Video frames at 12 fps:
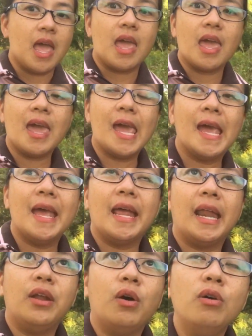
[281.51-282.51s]

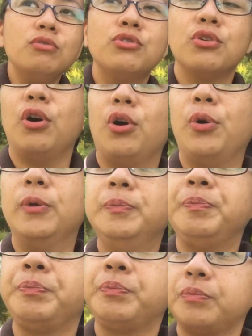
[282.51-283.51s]
And also,
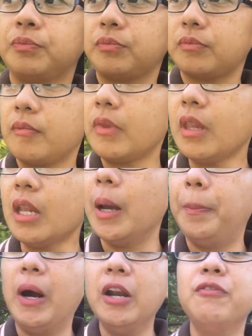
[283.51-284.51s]

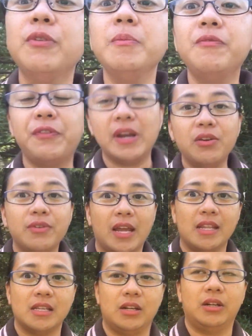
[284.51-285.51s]
apart from free
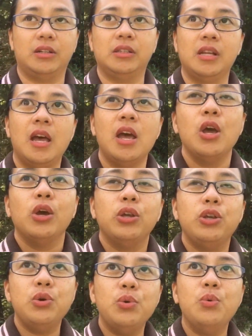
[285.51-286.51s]
rental,
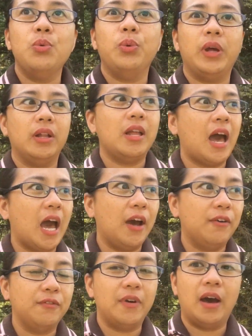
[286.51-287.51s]
you will
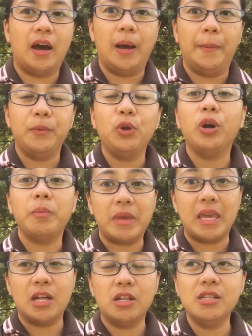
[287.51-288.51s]
have your
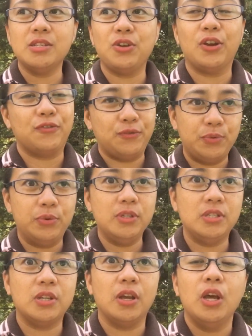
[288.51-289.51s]
meals, your
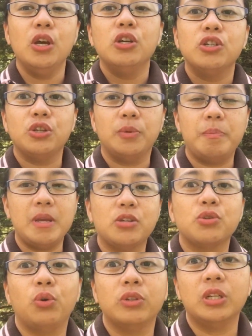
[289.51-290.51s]
foods should be
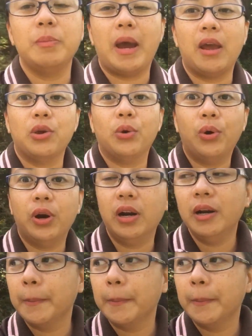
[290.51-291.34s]
shouldered by your